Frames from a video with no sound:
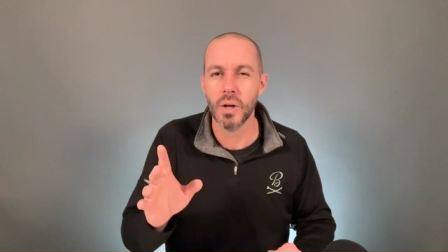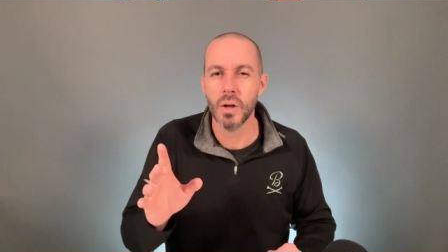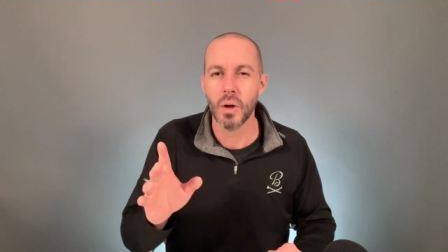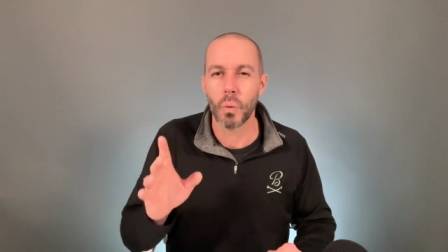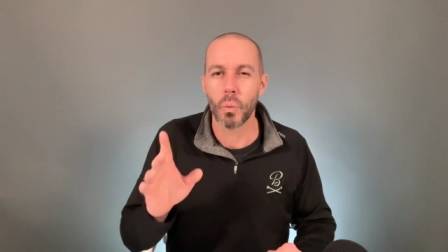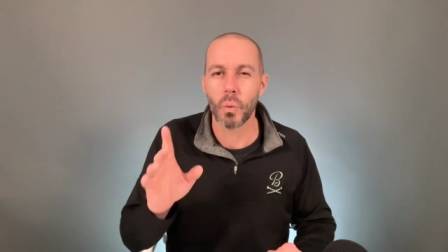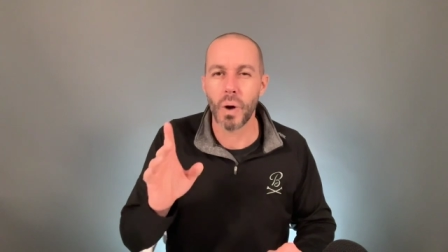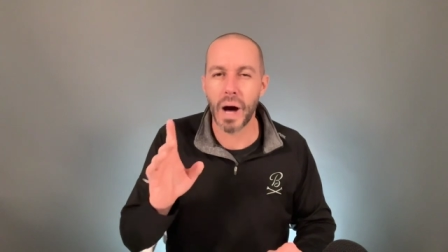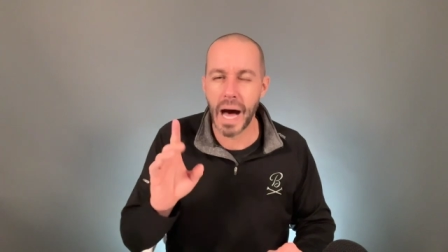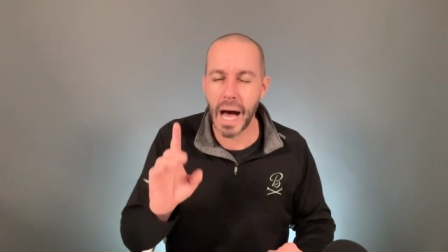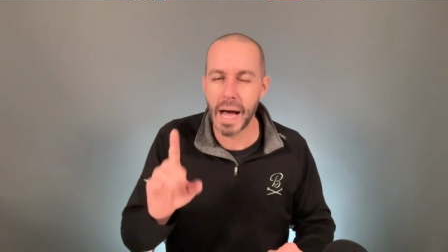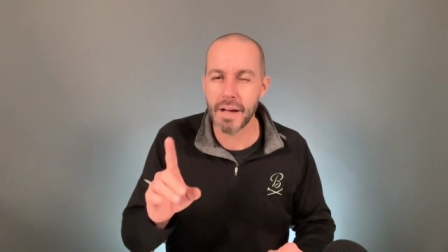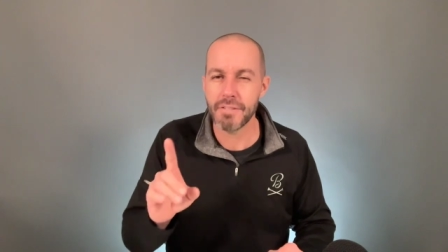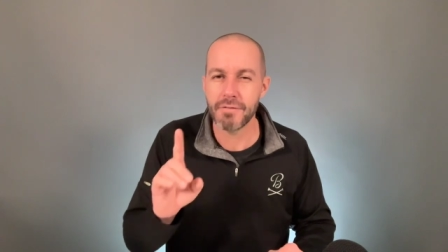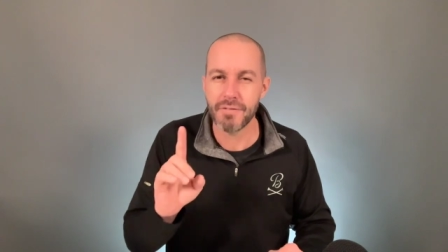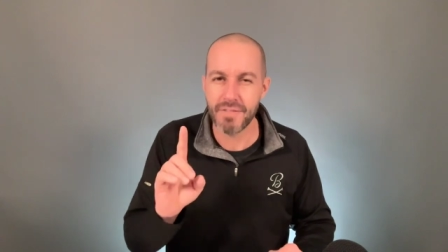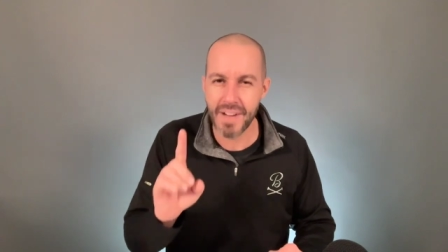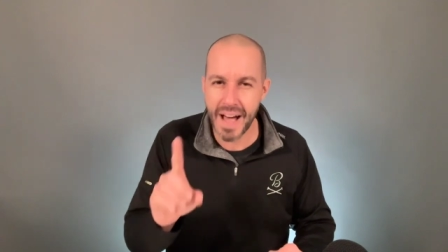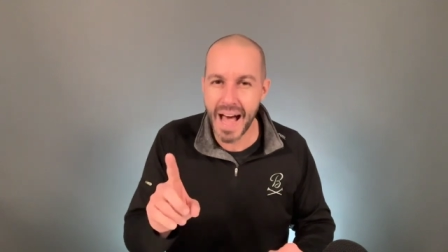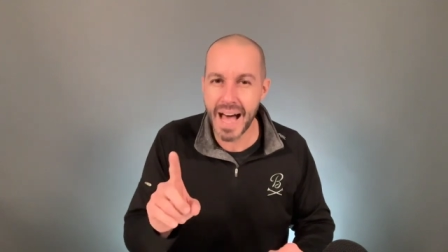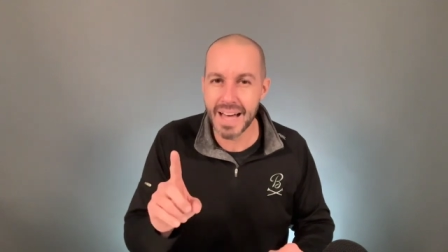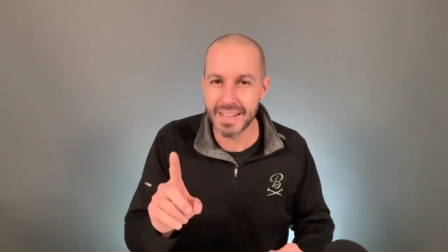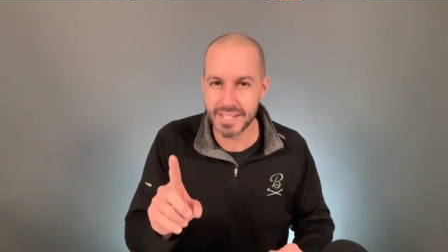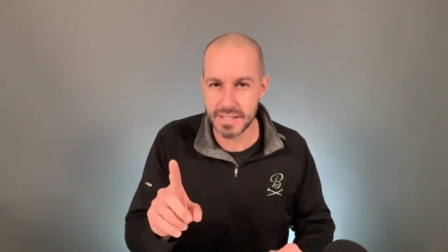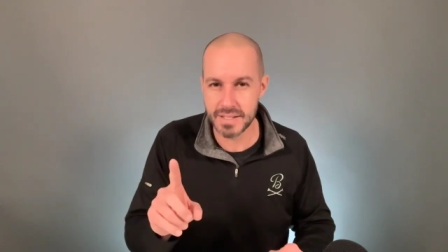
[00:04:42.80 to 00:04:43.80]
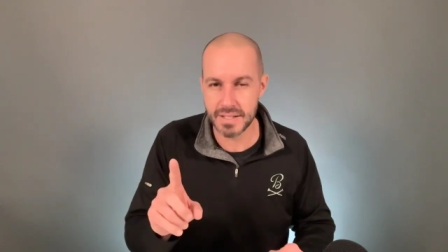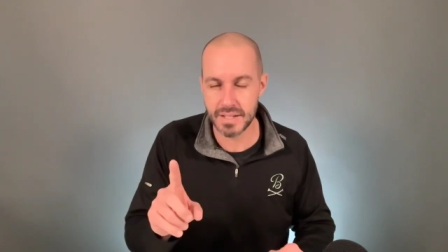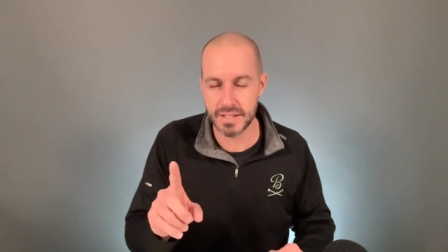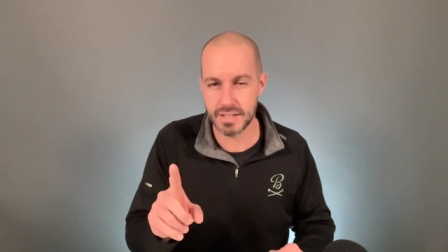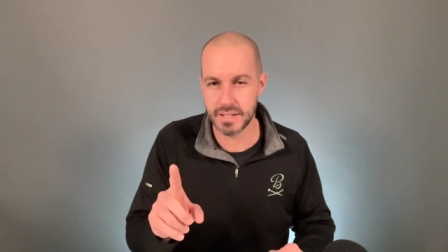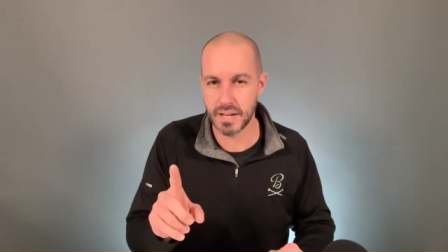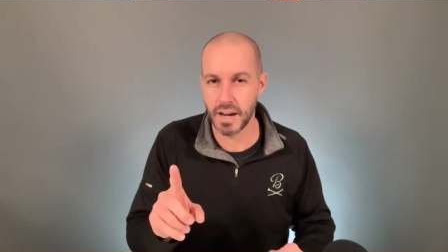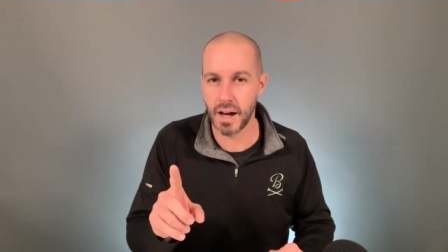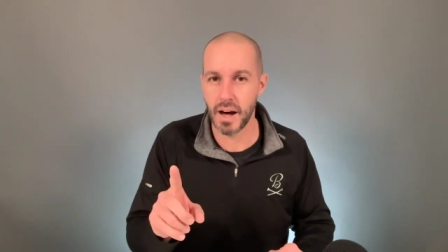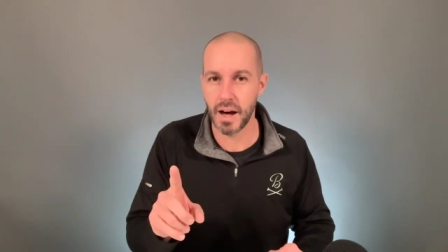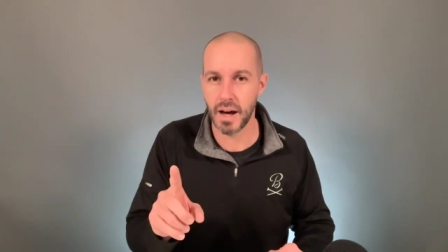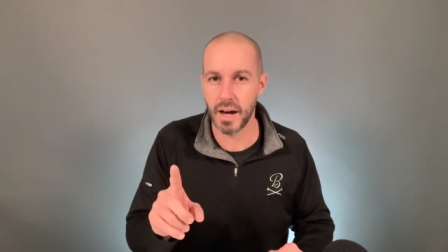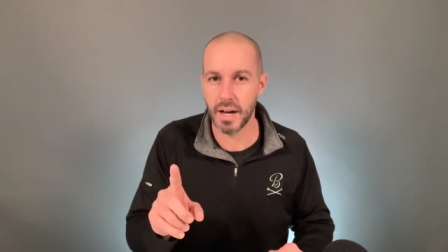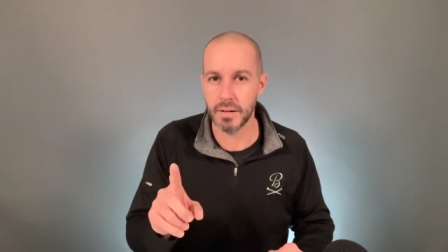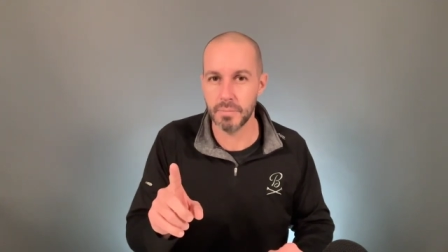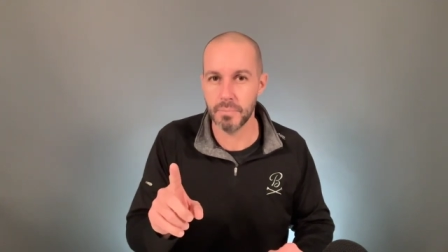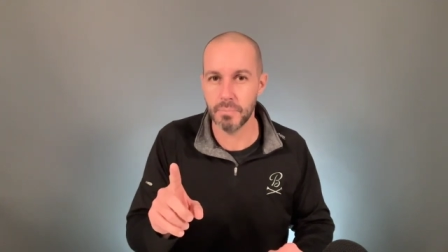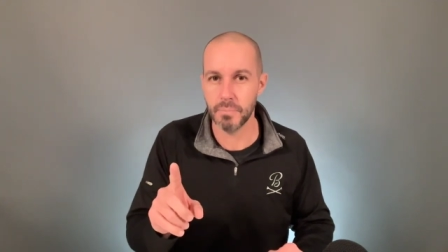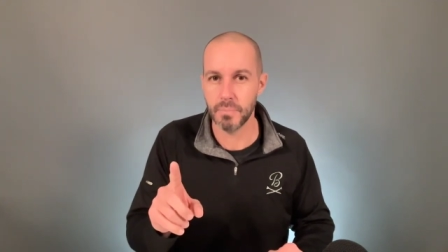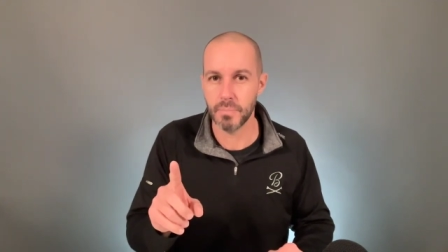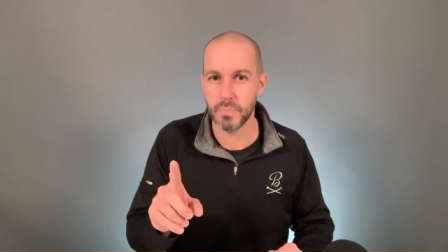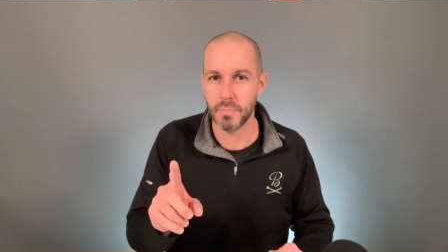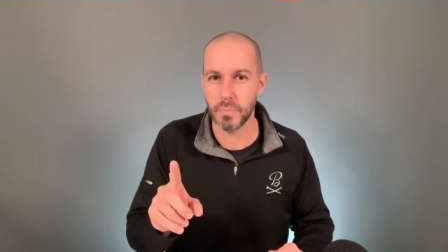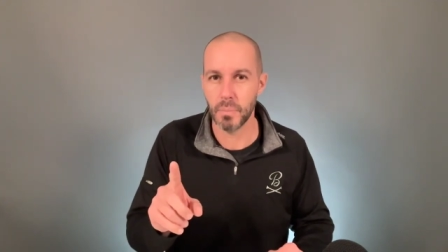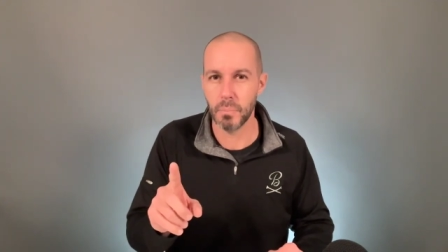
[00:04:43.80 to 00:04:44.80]
well, I fasted, Todd,
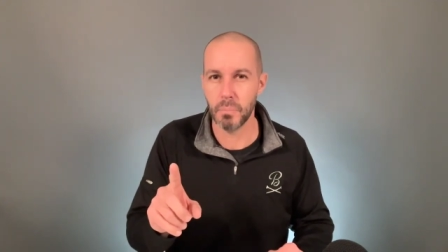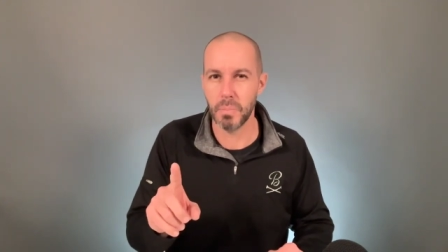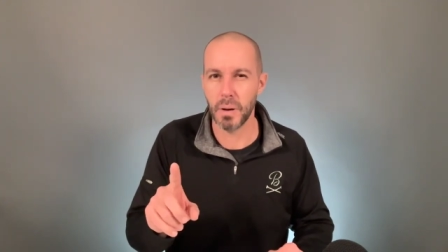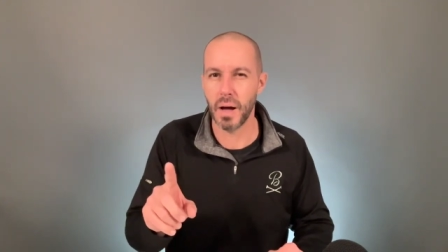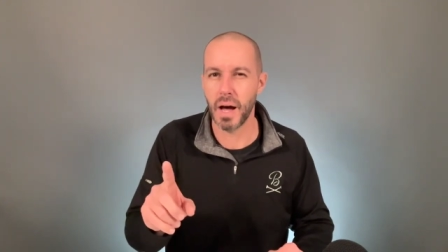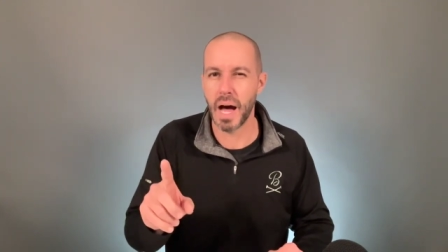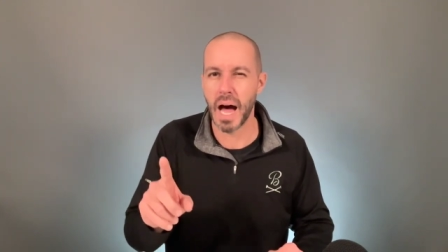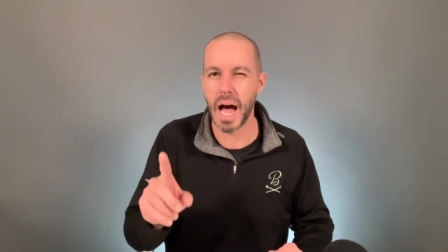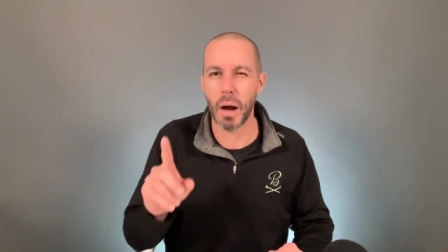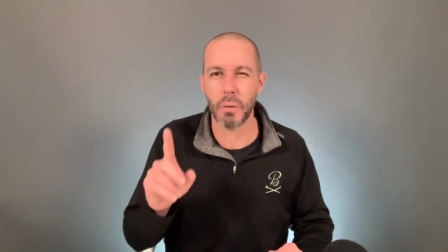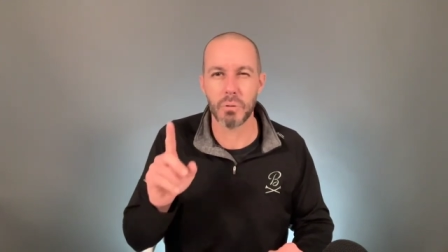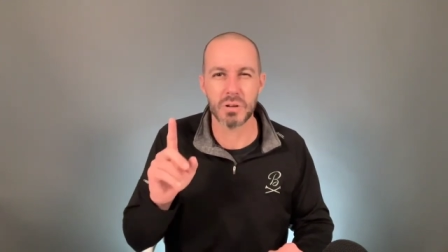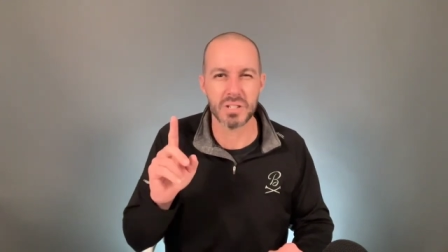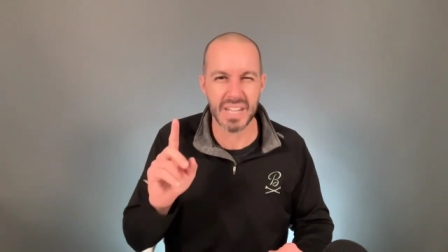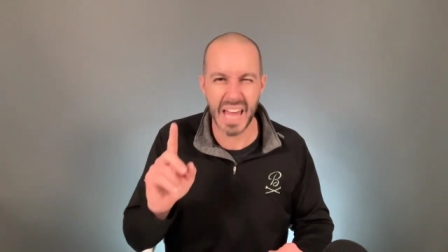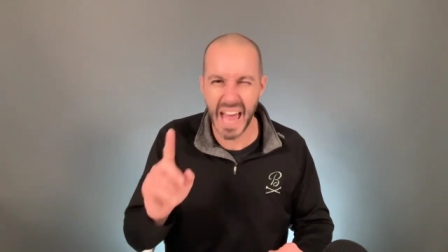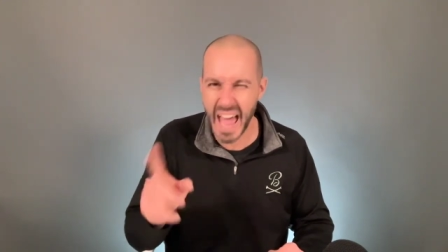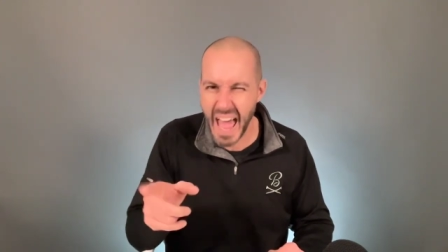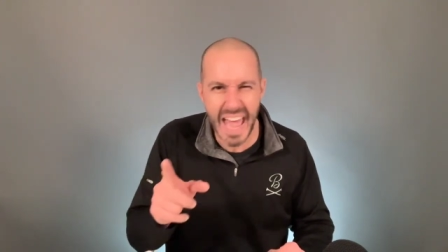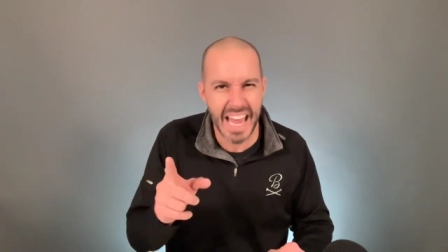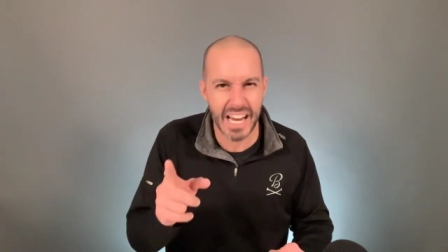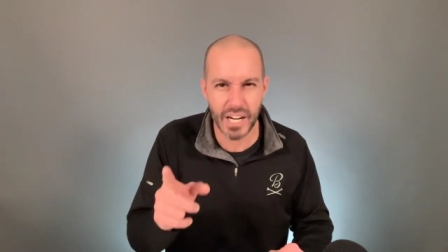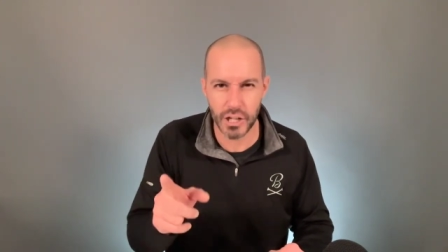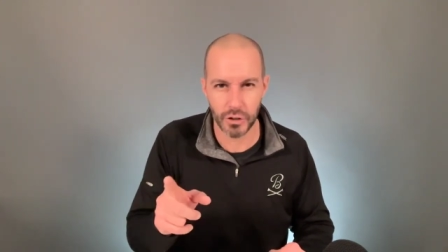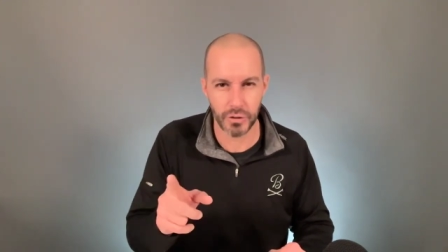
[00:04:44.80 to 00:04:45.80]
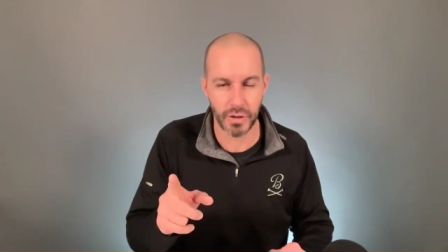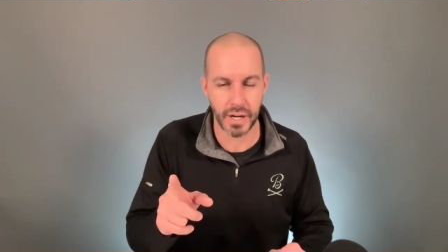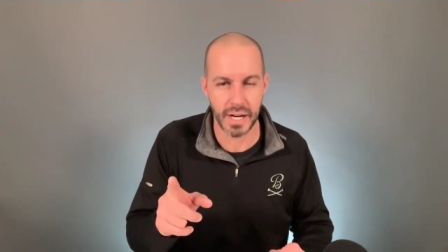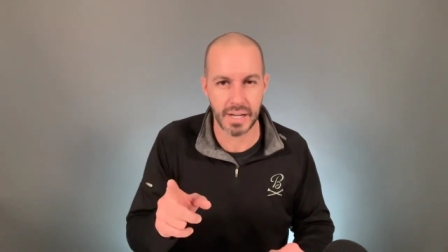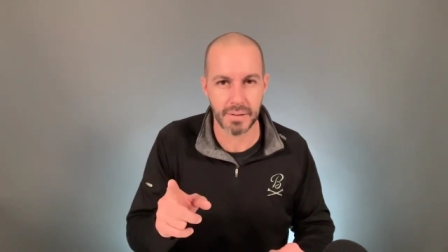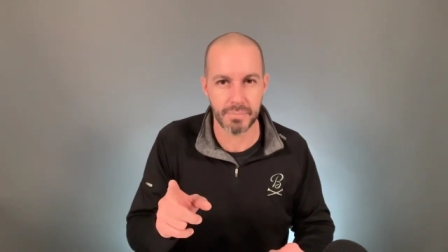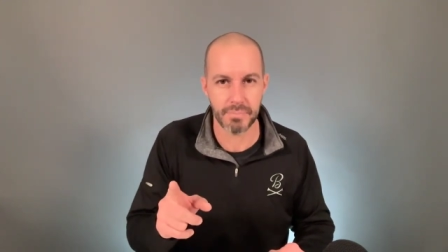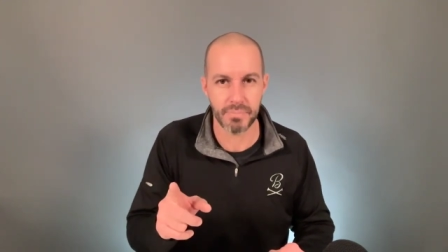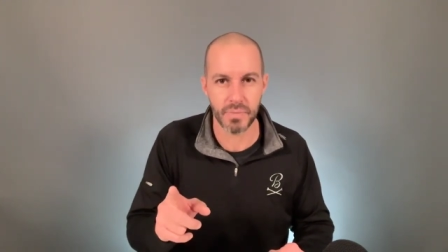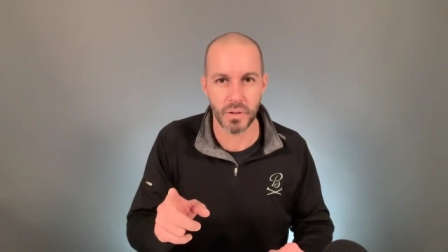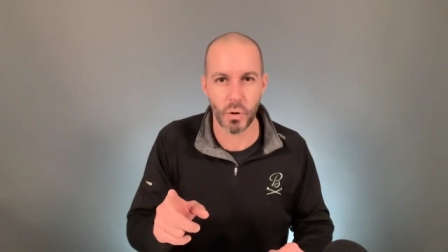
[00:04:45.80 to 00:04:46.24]
but I was angry.